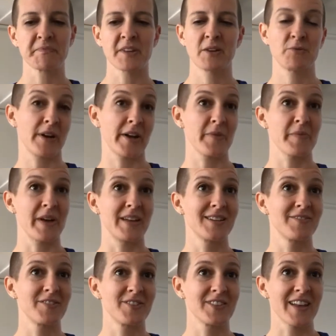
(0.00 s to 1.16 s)
recommend
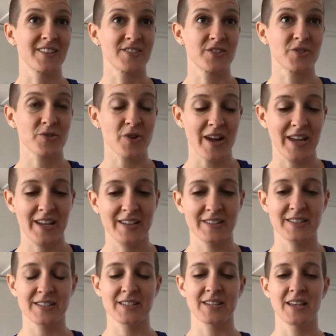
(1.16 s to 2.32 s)
if you'd like to try
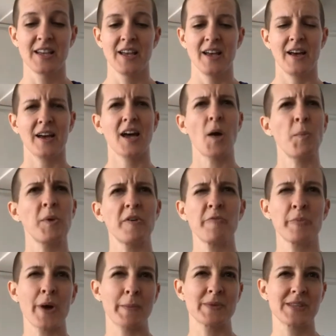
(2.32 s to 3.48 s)
it. A couple of
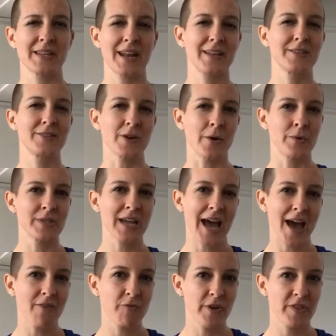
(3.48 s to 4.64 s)
props that I don't
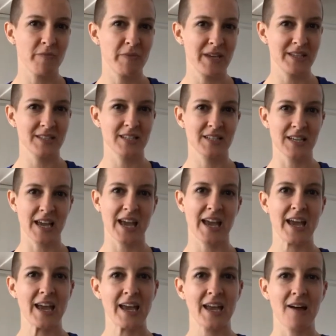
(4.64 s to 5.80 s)
have with me
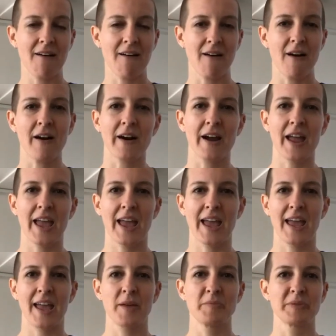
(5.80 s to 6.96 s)
today are
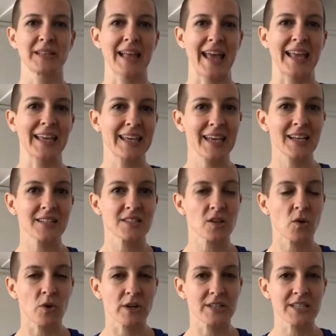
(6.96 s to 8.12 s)
a blanket
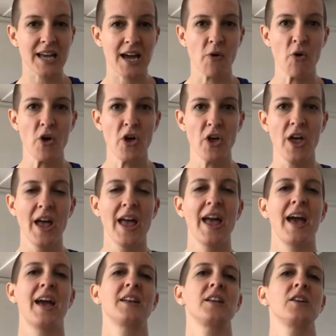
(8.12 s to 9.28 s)
or a towel
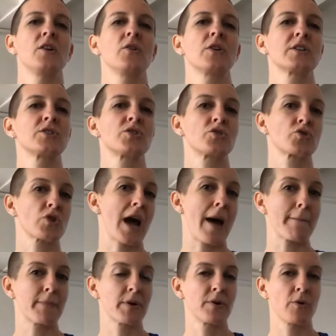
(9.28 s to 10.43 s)
and a yoga strap
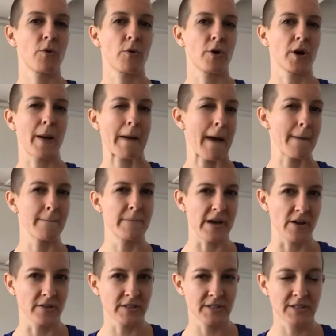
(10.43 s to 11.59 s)
or a
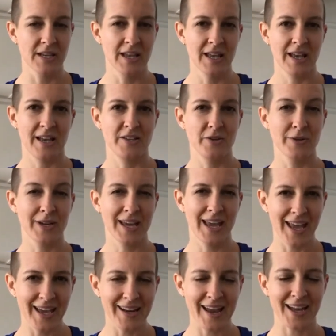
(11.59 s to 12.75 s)
belt. And you
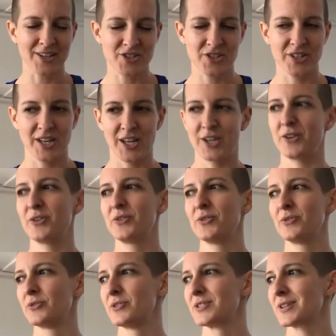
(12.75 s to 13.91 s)
can actually
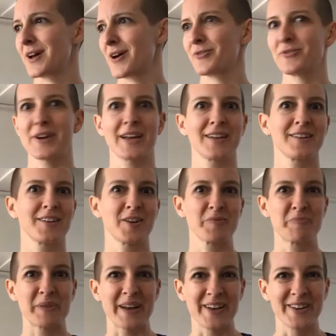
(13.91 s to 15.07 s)
use a regular
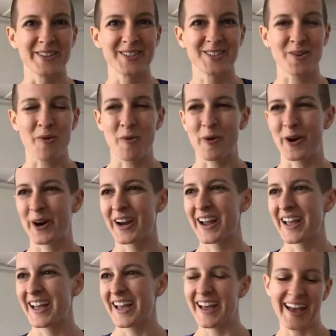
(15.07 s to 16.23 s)
belt or
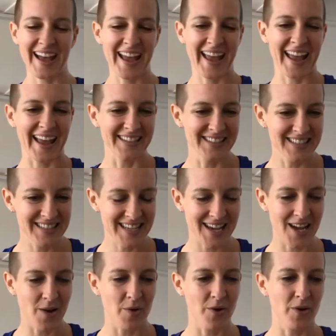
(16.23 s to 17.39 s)
a hand
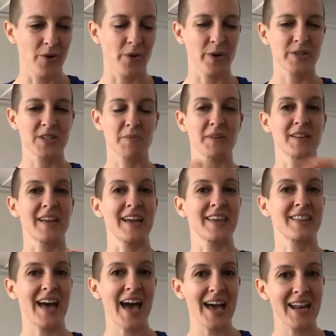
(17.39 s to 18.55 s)
towel or something like
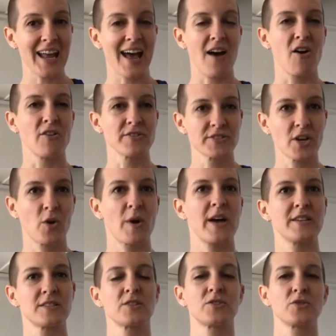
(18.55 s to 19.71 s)
that also
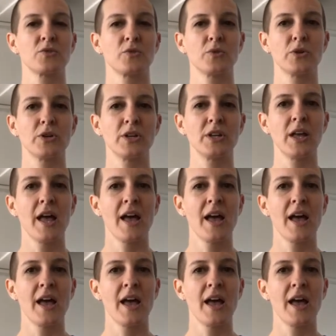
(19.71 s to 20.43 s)
as a tool,